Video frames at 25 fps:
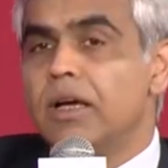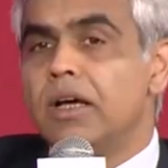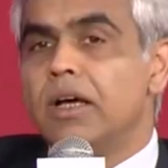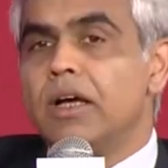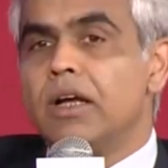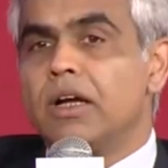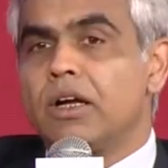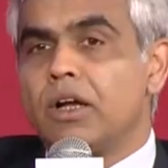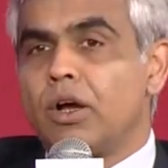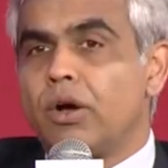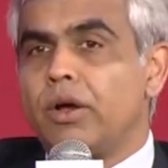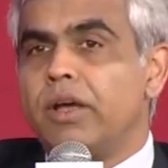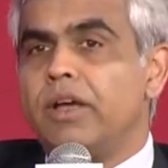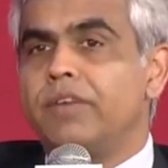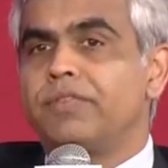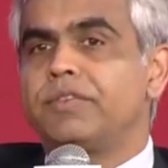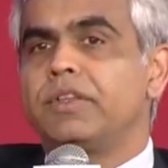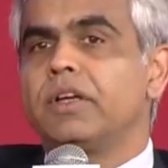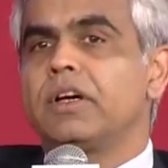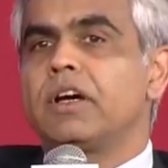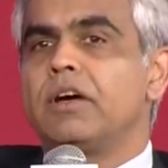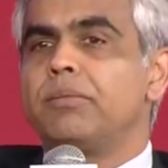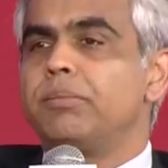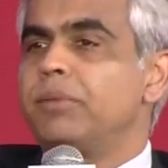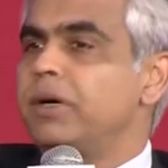Now, if
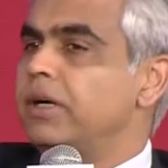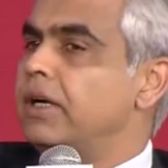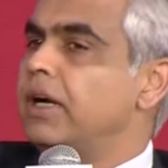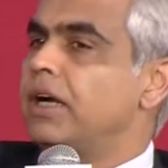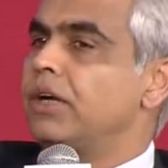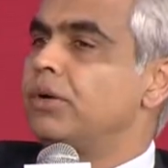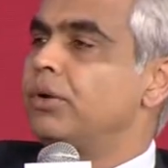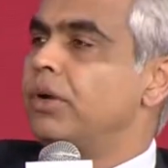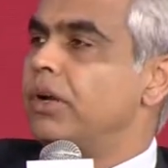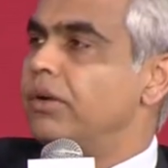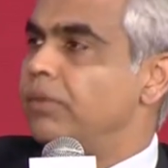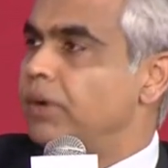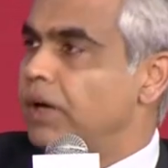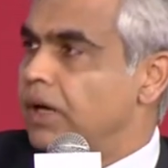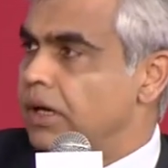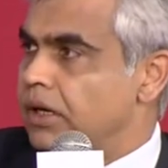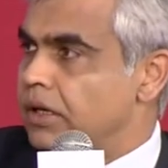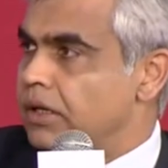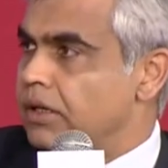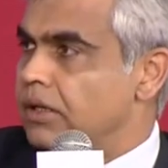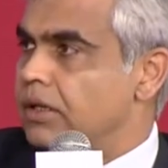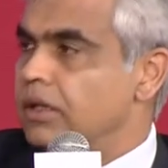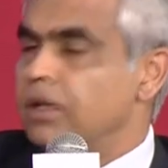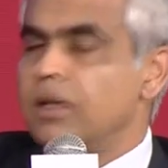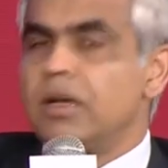the government had to revert
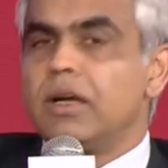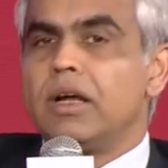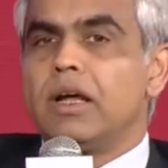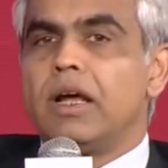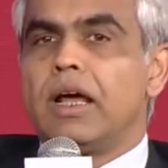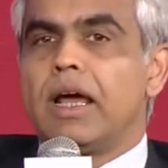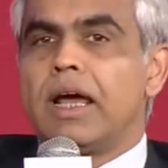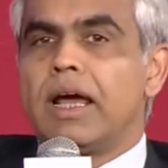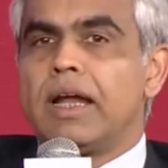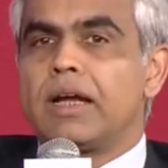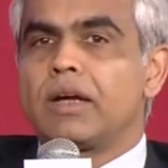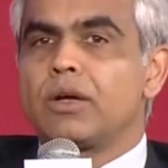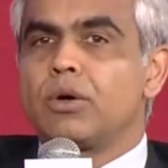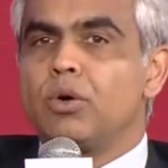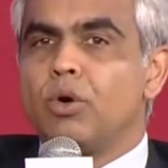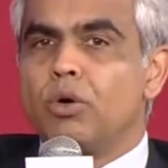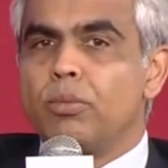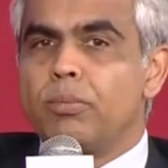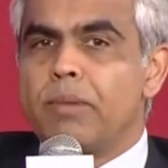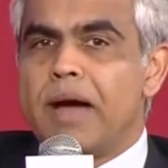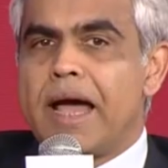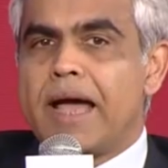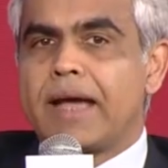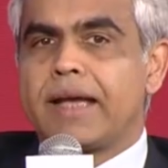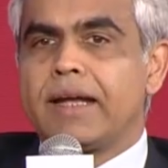and go
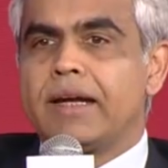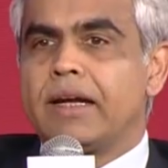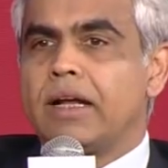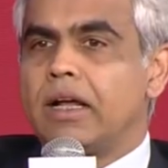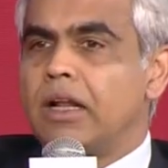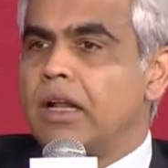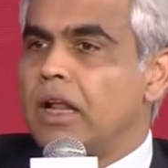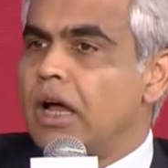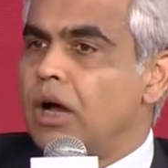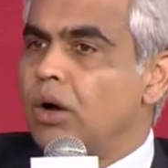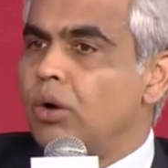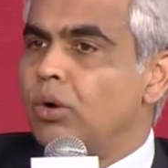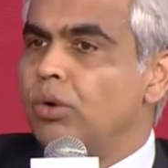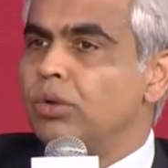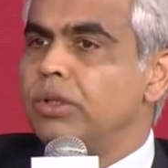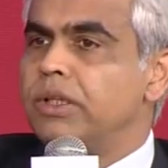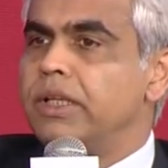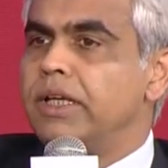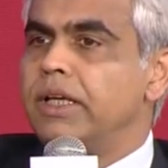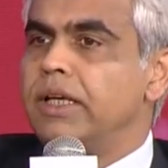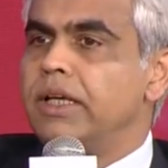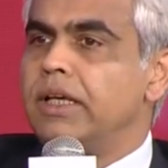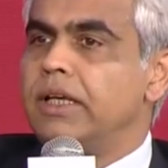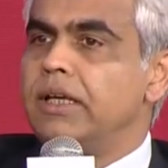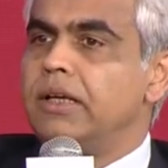back and allow
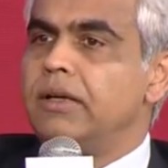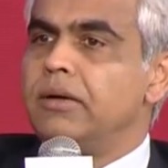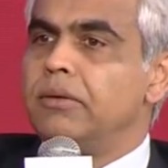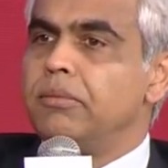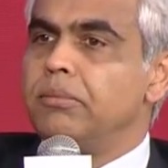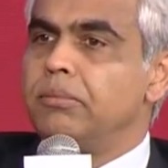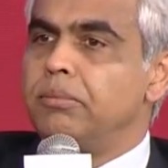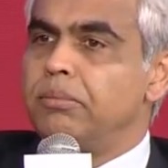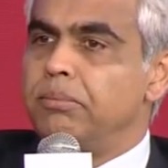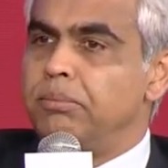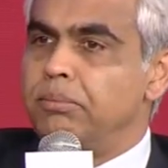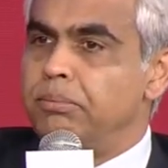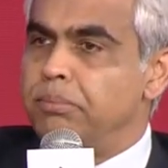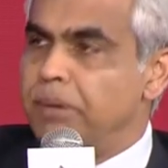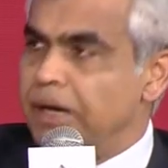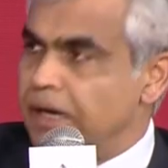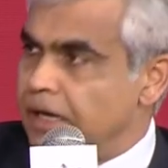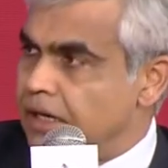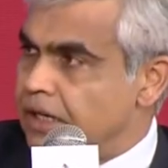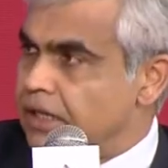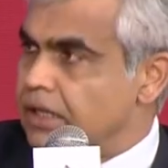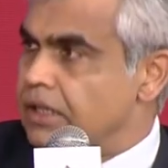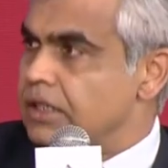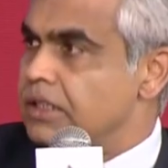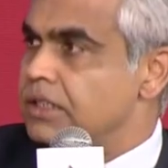the
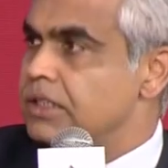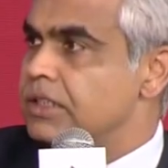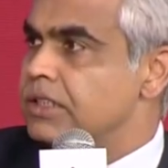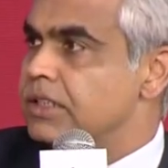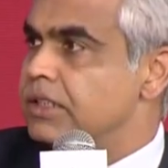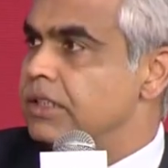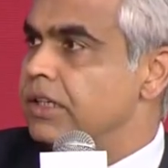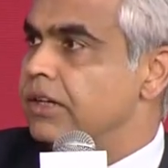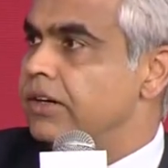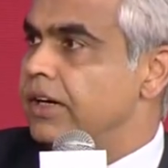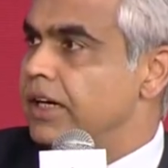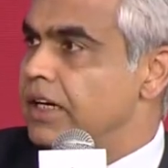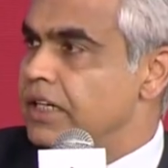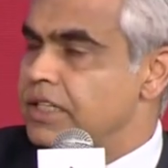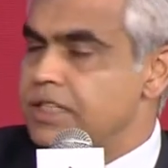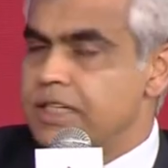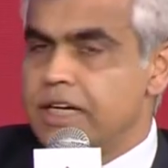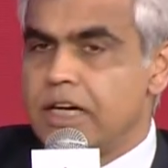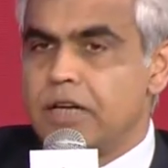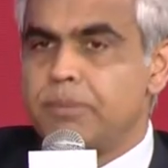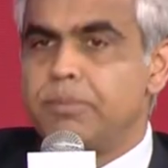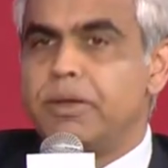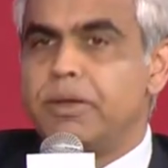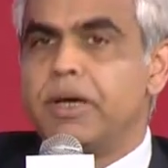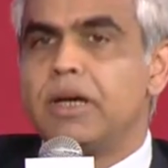builders, the real
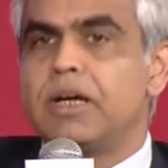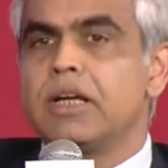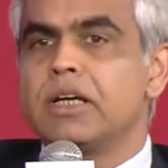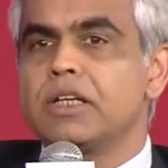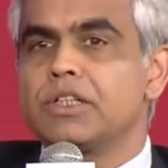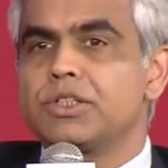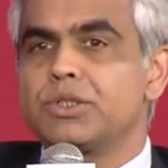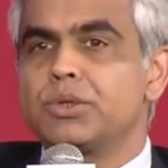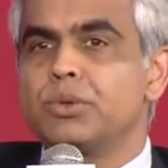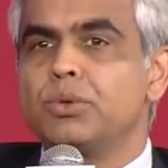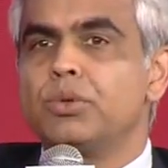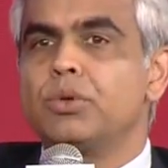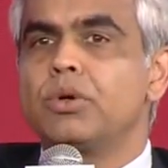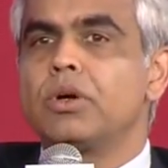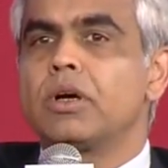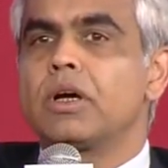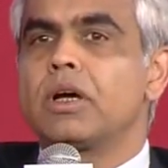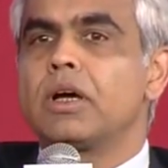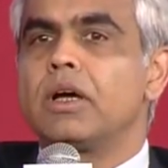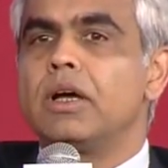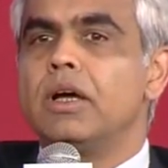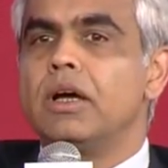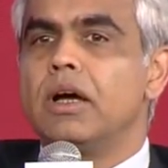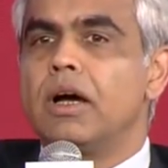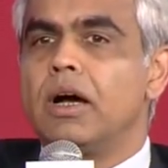estate builders, to
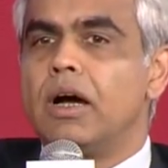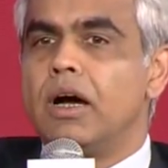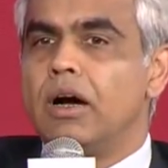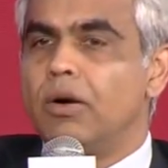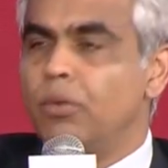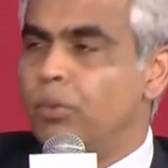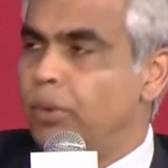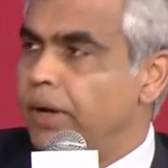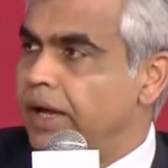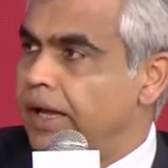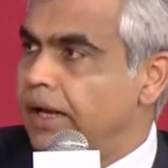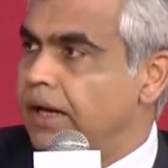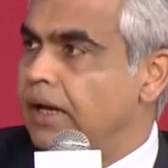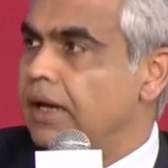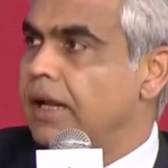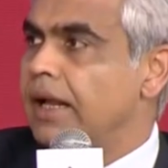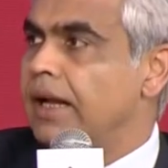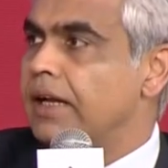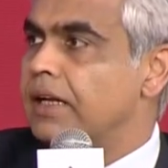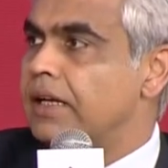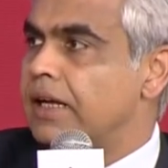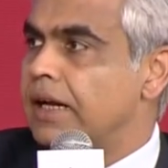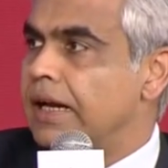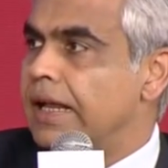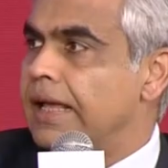avail
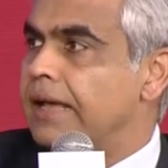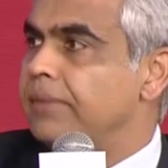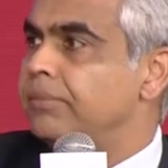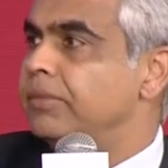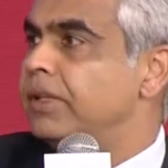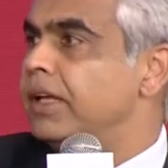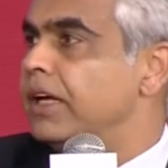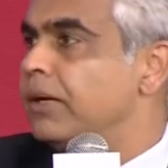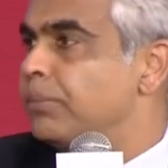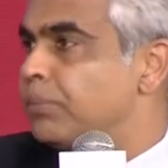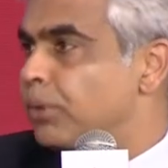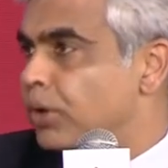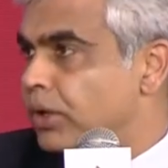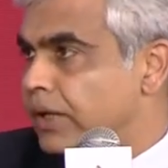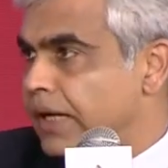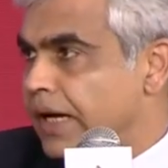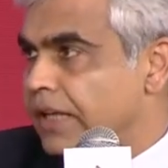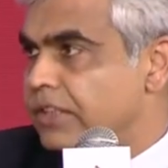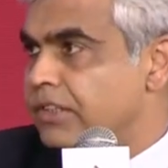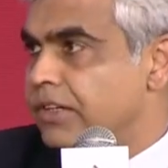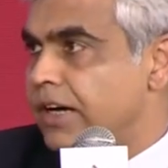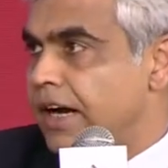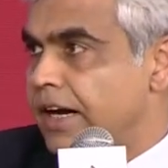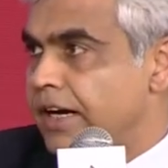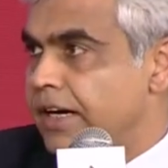and claim the input
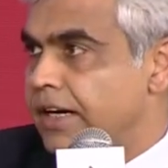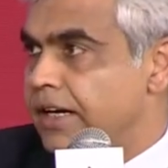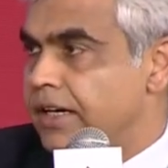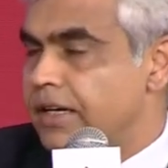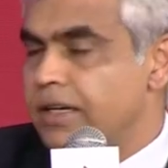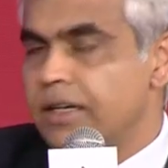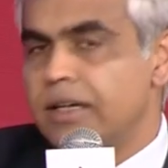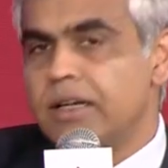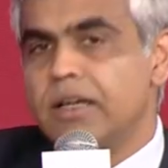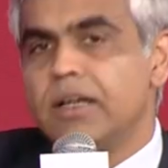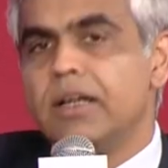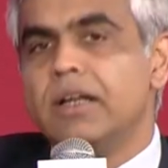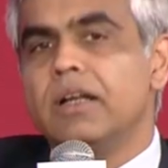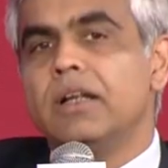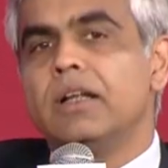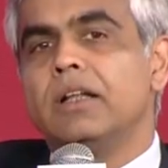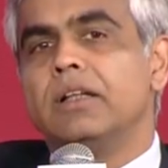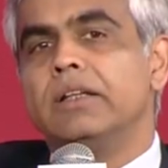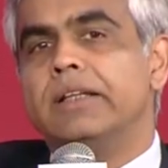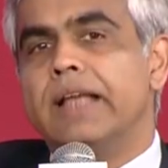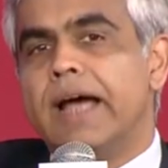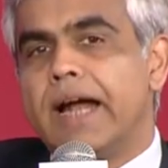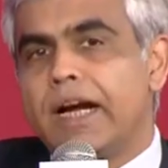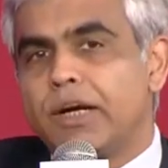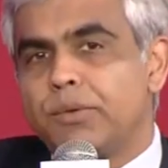tax credit,
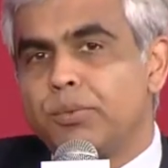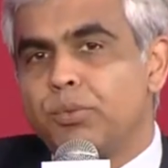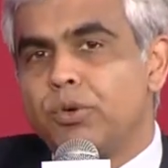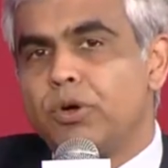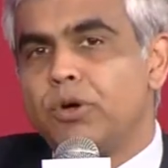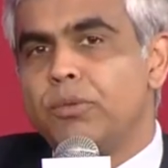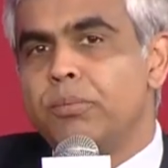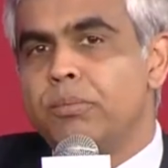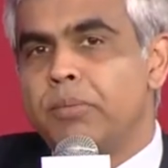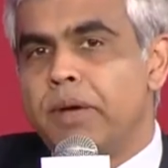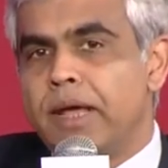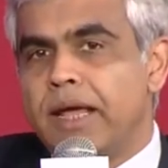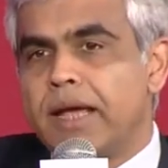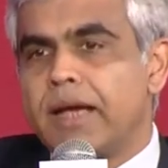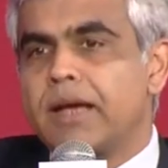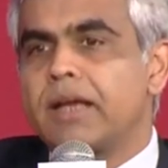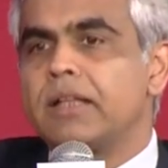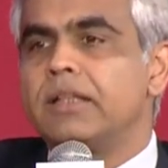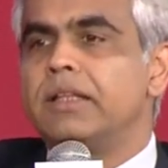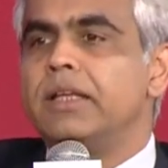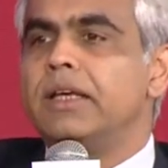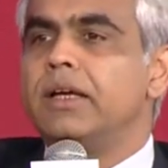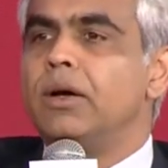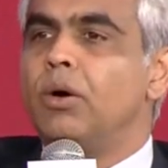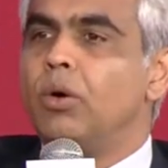that would make
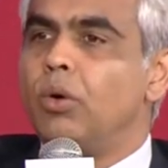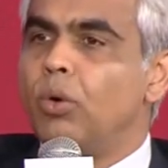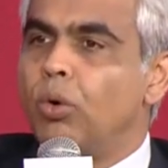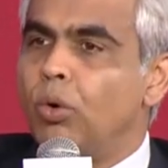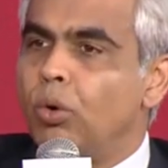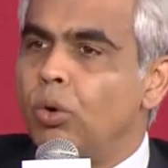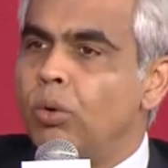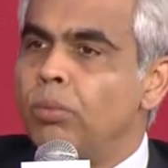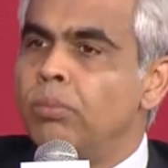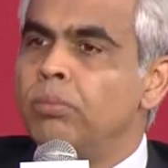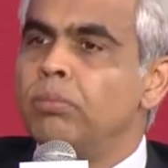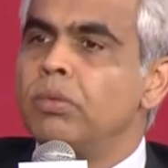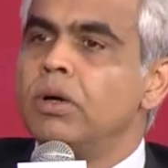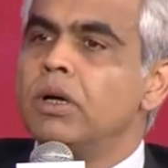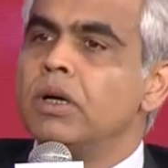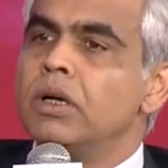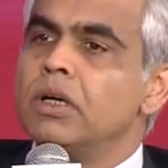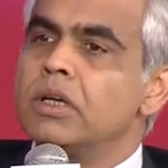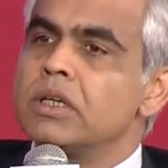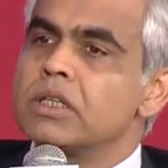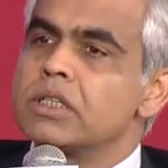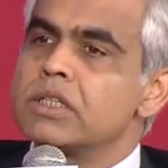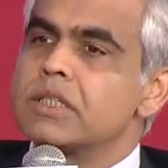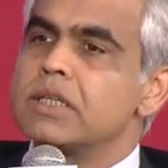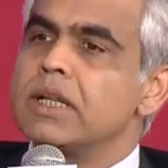the home
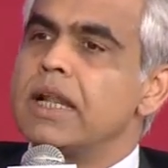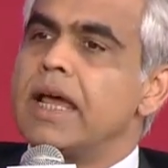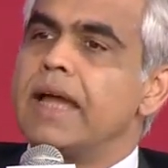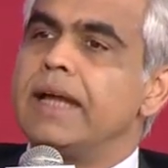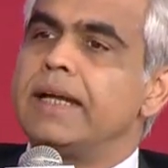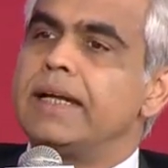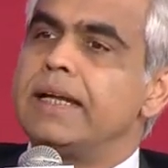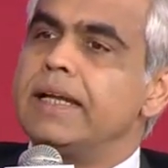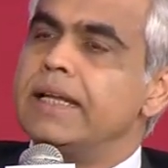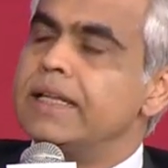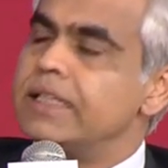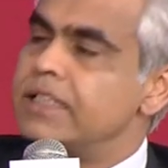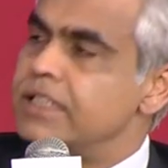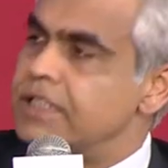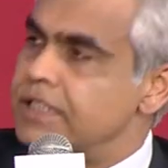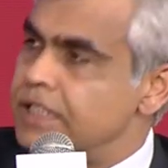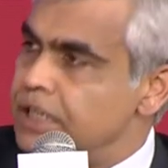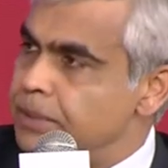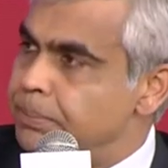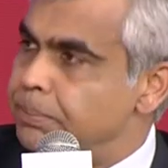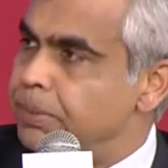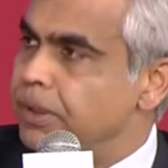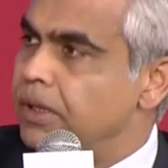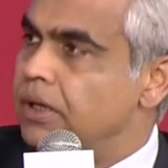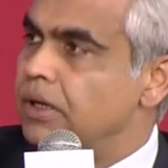slightly
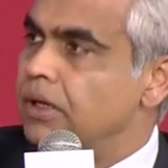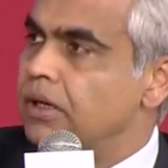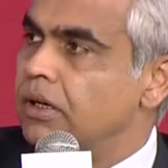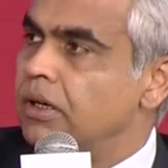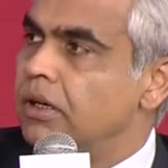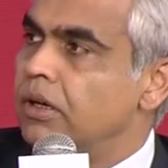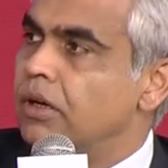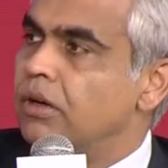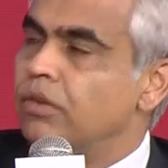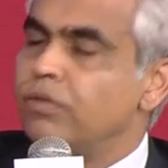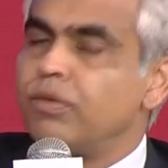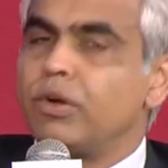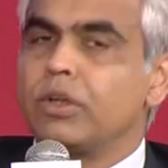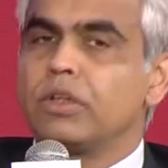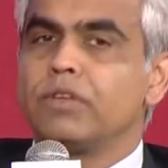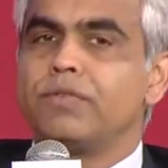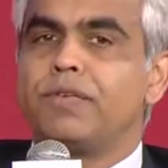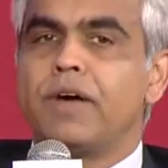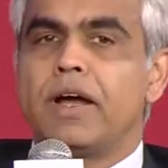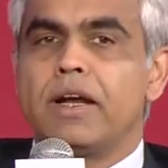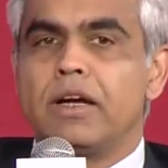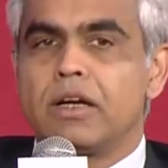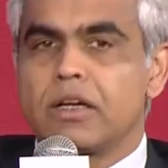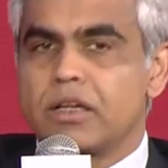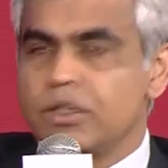cheaper for the
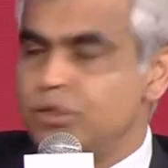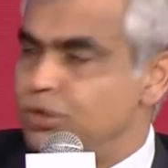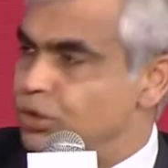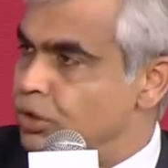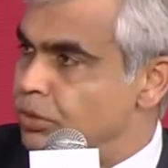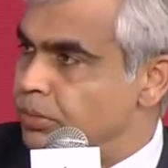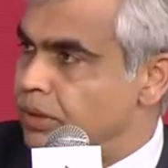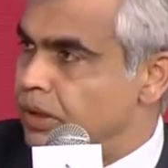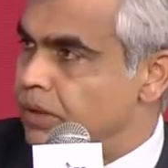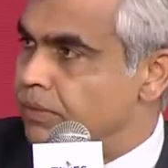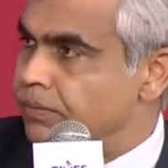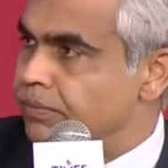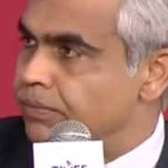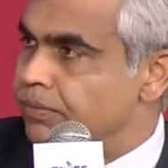final consumer.